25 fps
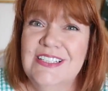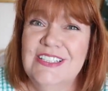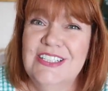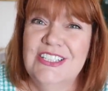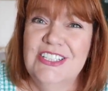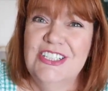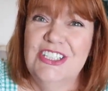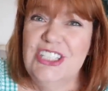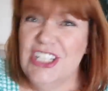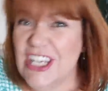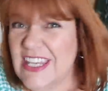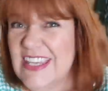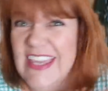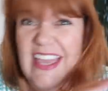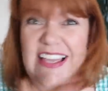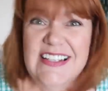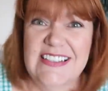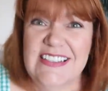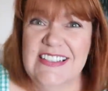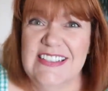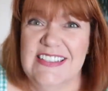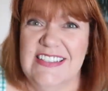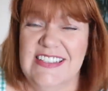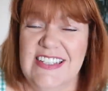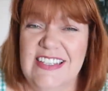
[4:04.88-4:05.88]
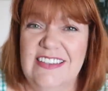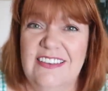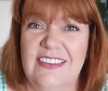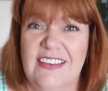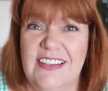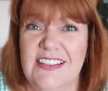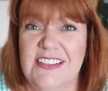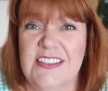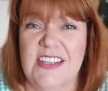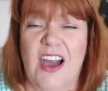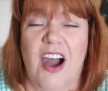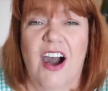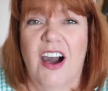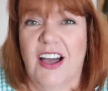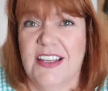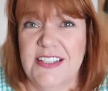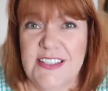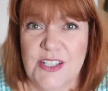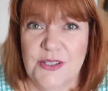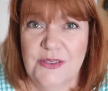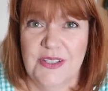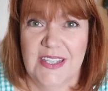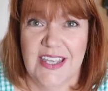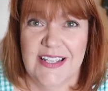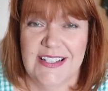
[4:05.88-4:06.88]
She gets to see things I
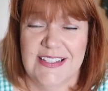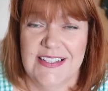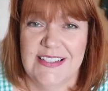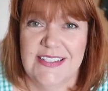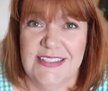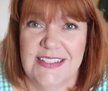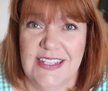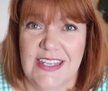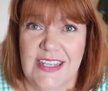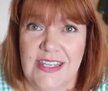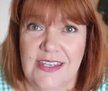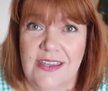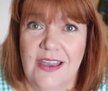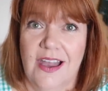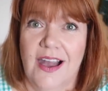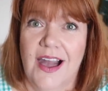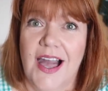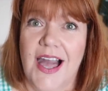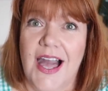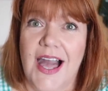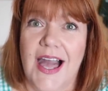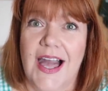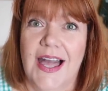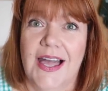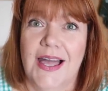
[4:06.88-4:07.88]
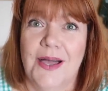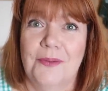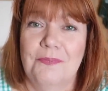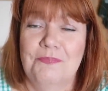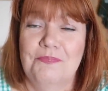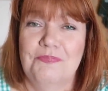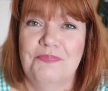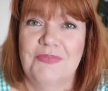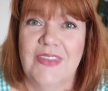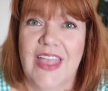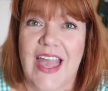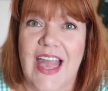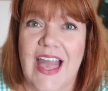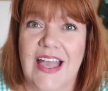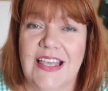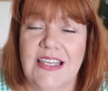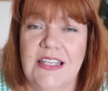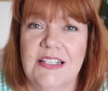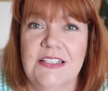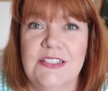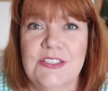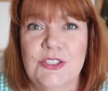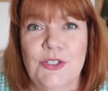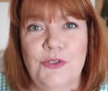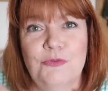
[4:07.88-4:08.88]
don't get to see. And
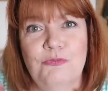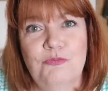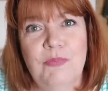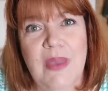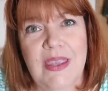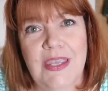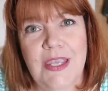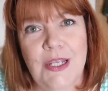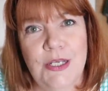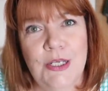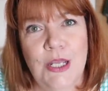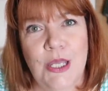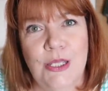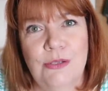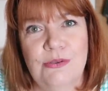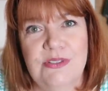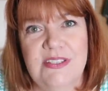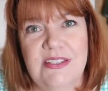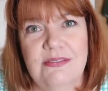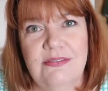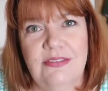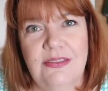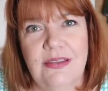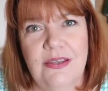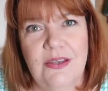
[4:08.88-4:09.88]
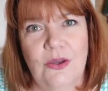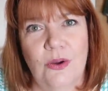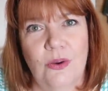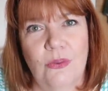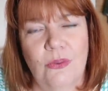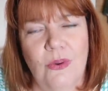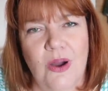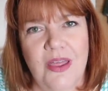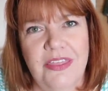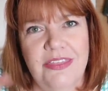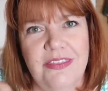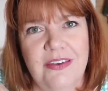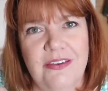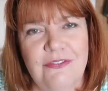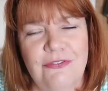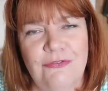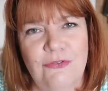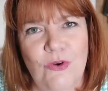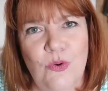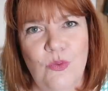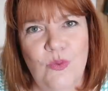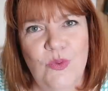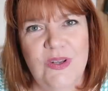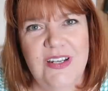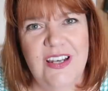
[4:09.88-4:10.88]
can sort of make a note and think, oh, I think
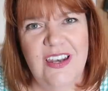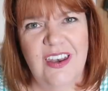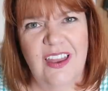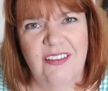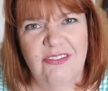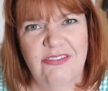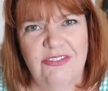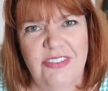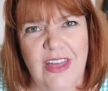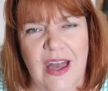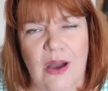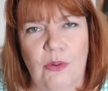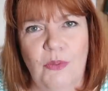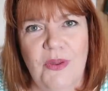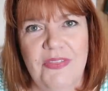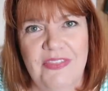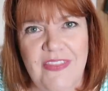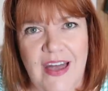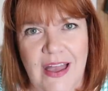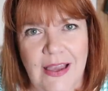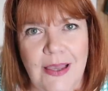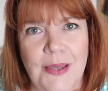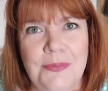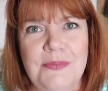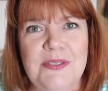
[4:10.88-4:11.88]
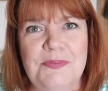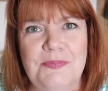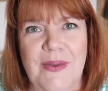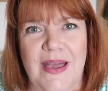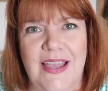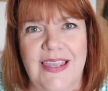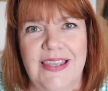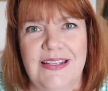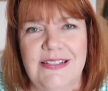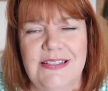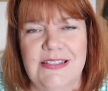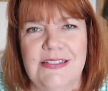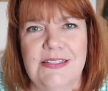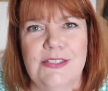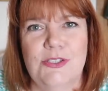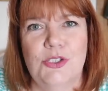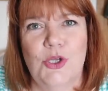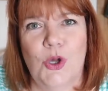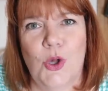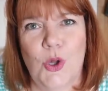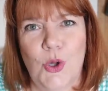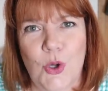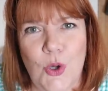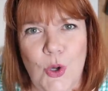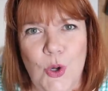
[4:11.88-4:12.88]
Fawn would love that when that comes back into
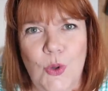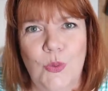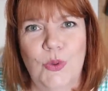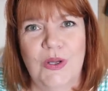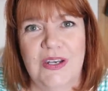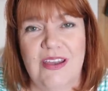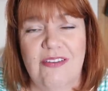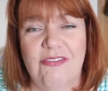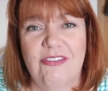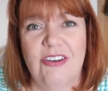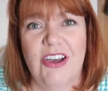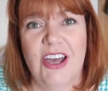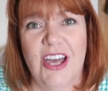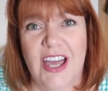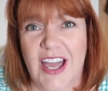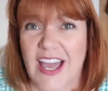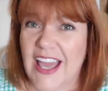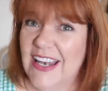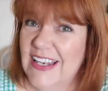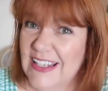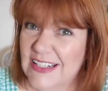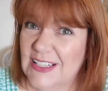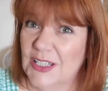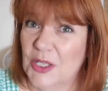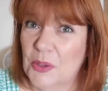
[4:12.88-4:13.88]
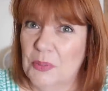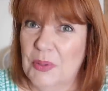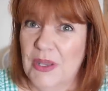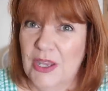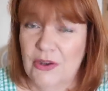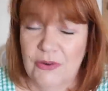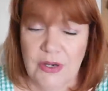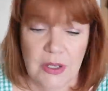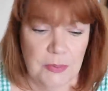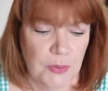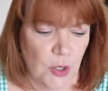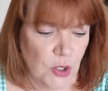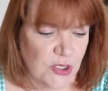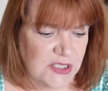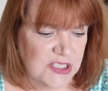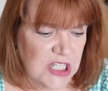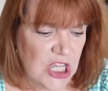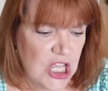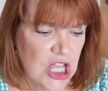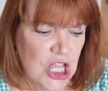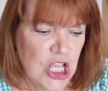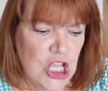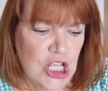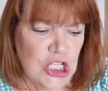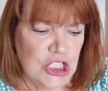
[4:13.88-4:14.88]
stock or whatever, and it'll appear in a box.
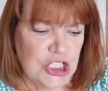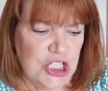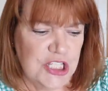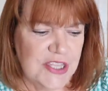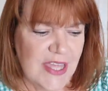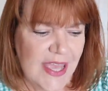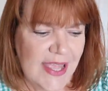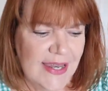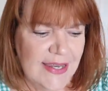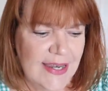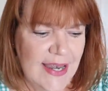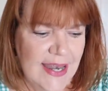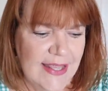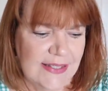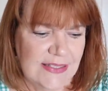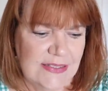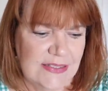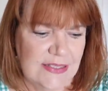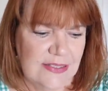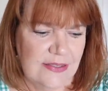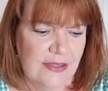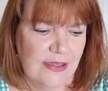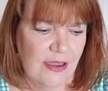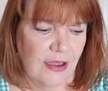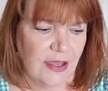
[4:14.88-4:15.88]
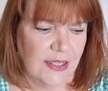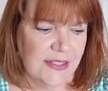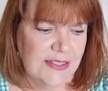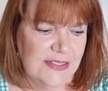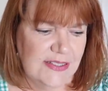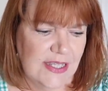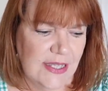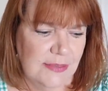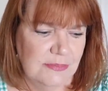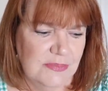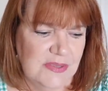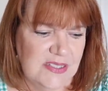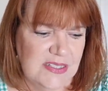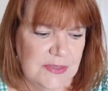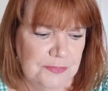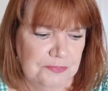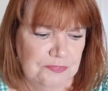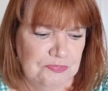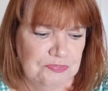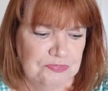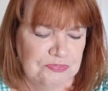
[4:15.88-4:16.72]
She then lists the items